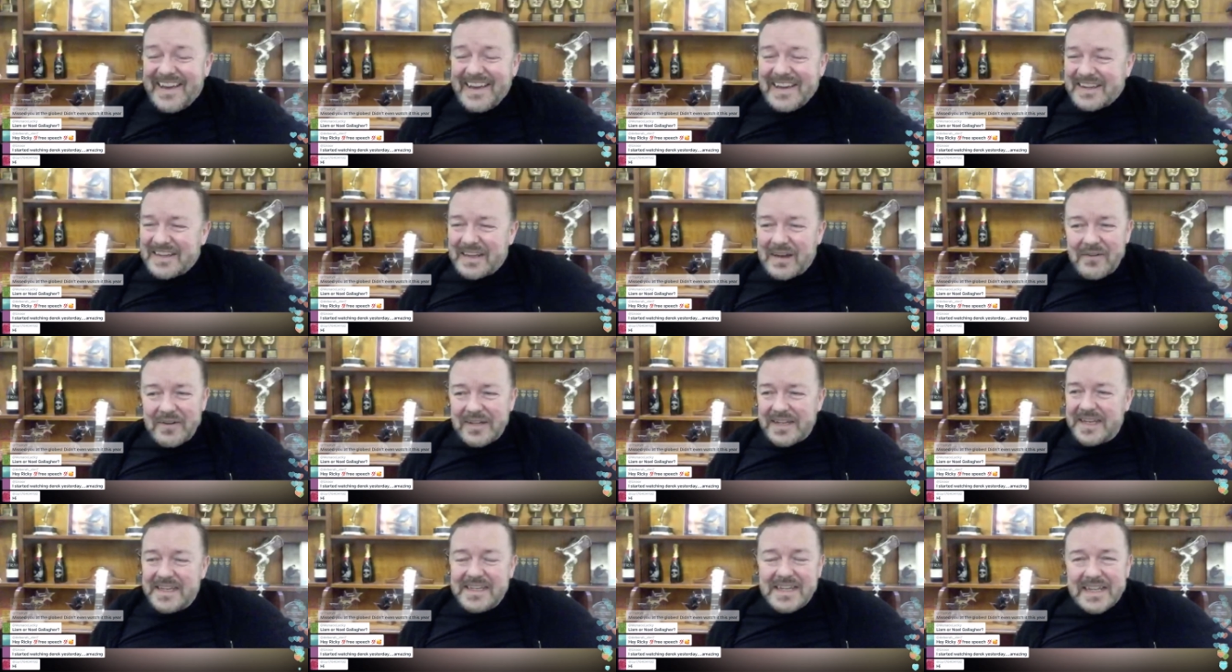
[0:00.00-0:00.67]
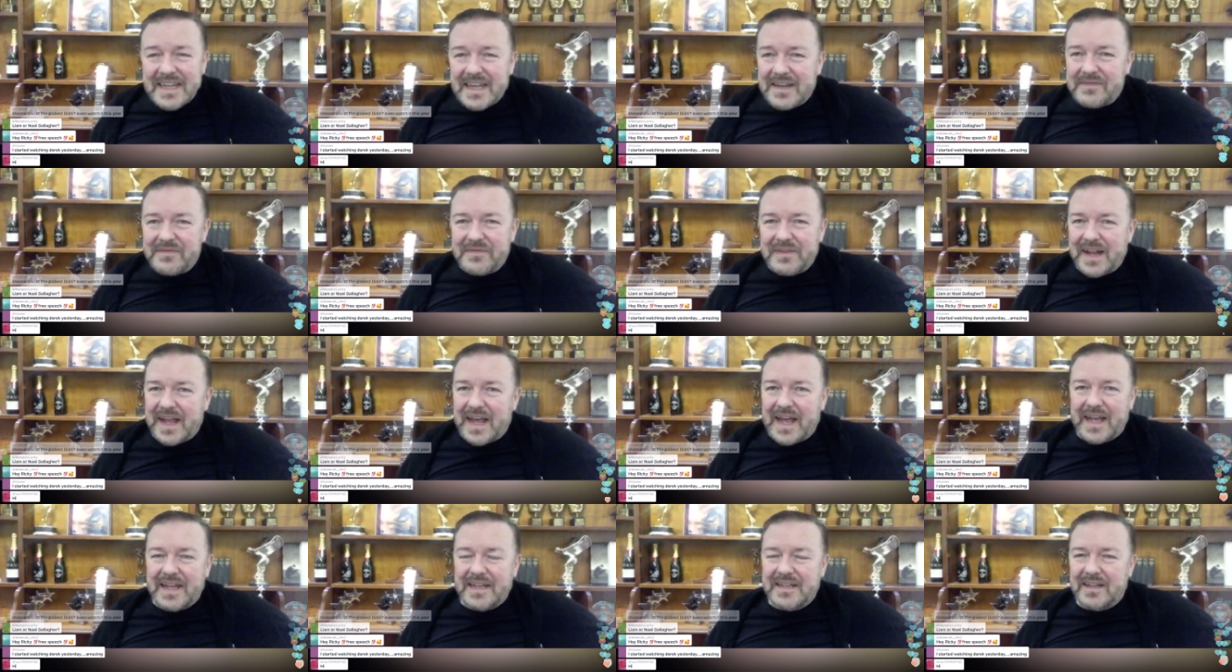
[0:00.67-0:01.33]
going into their
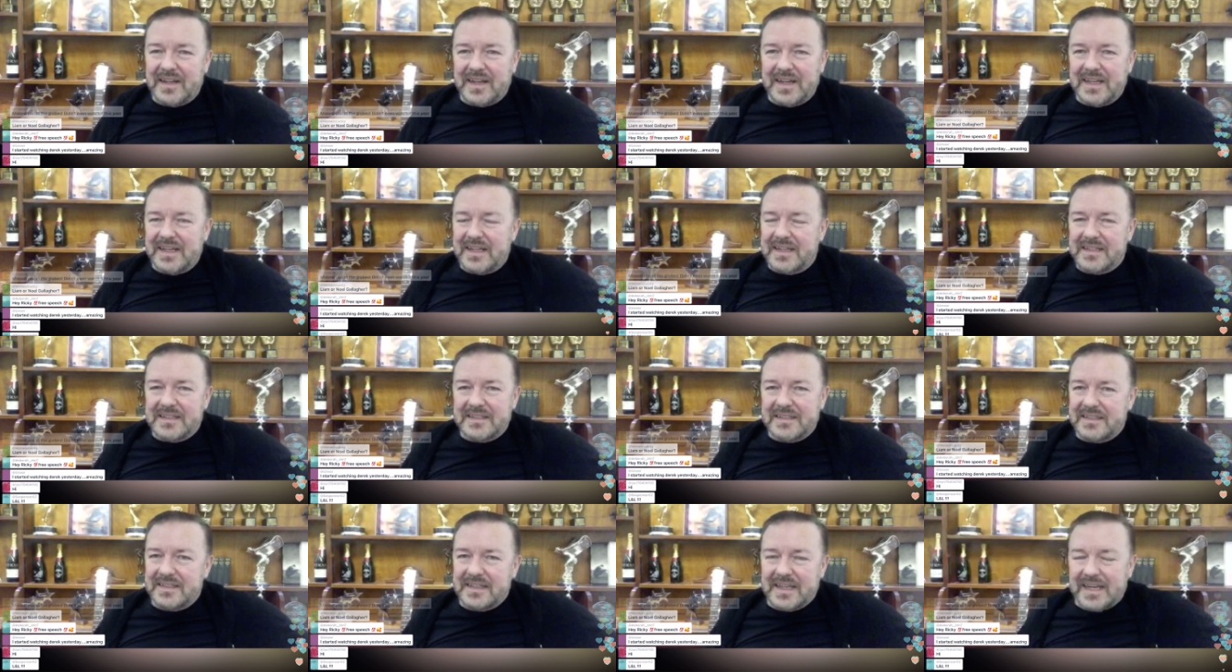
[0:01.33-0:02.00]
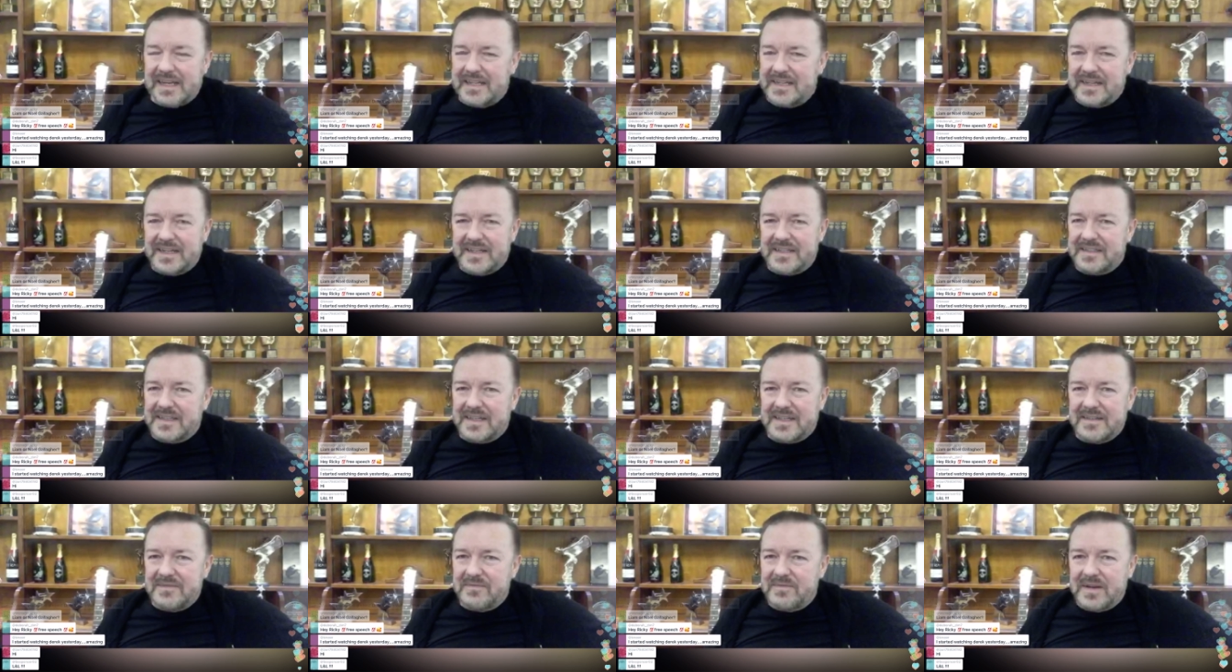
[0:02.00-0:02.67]
flat like he does
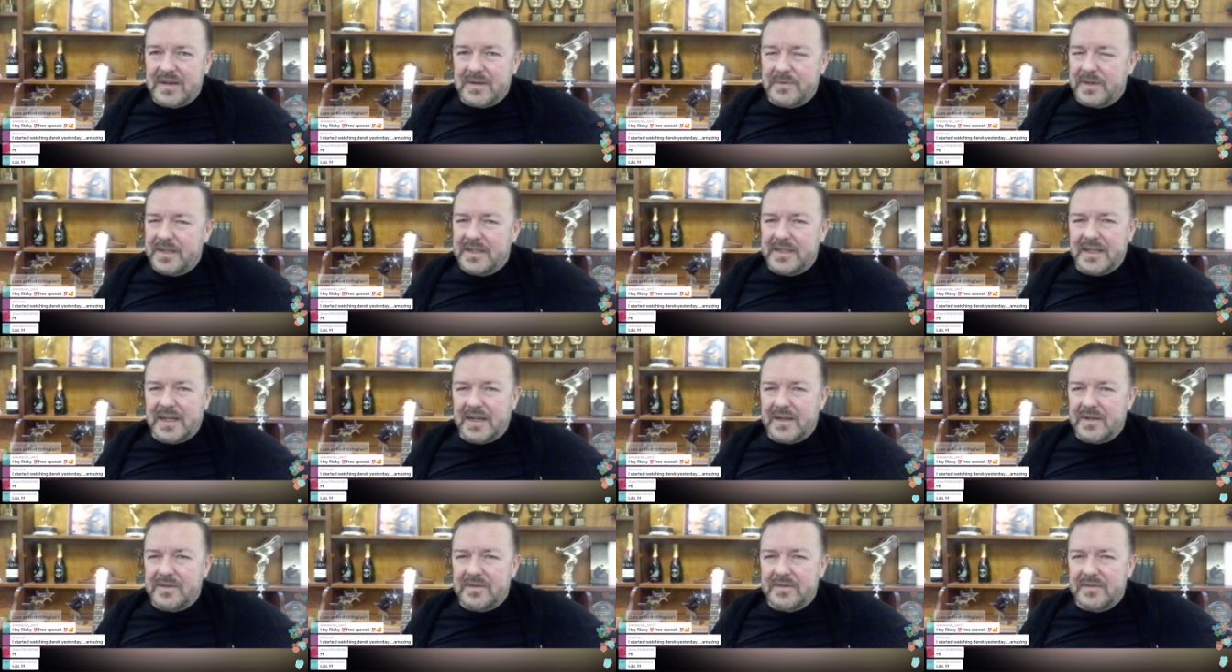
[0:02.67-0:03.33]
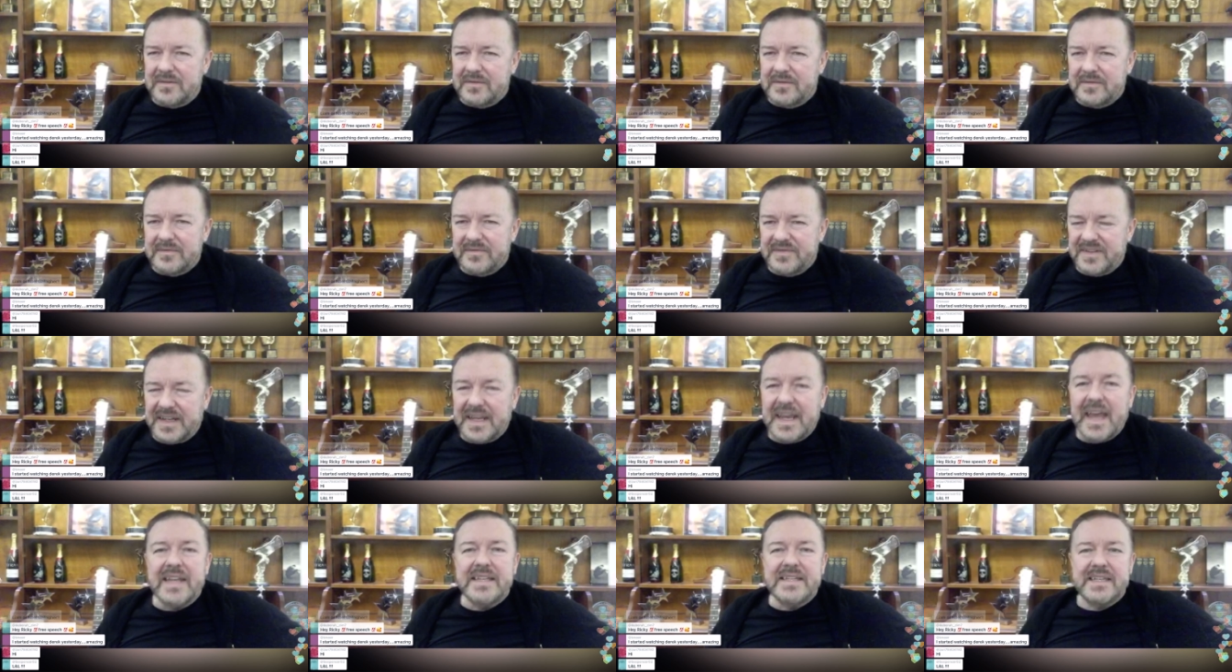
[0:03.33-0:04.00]
in Rear Window,
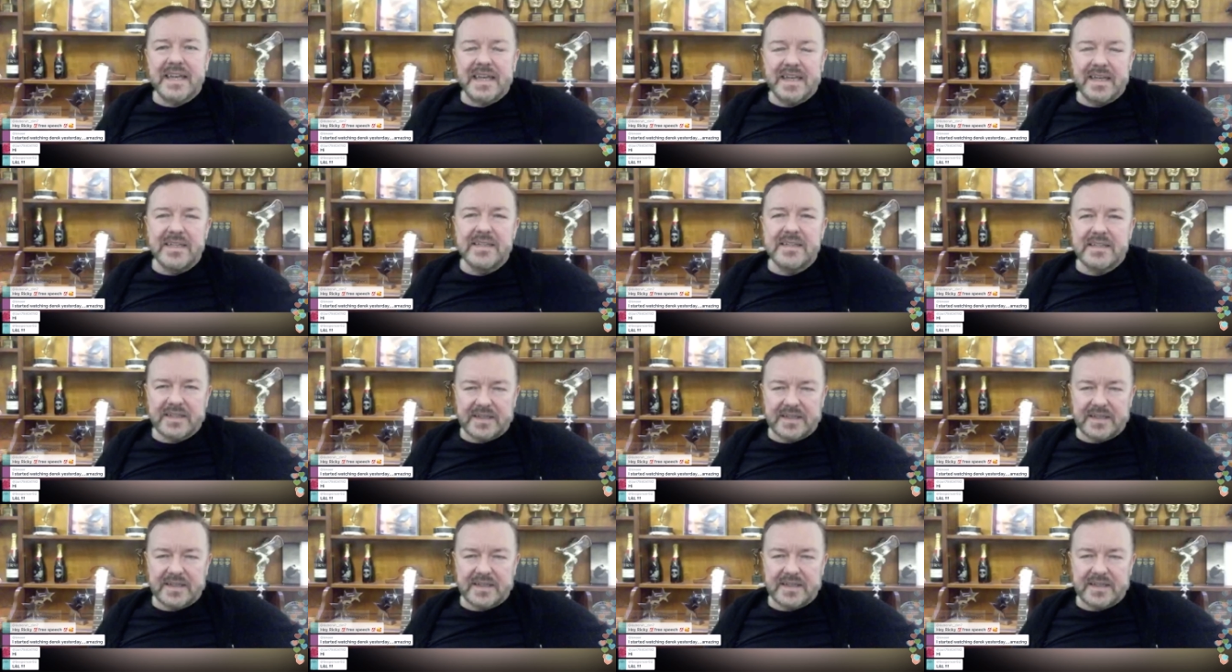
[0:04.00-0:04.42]
forget it.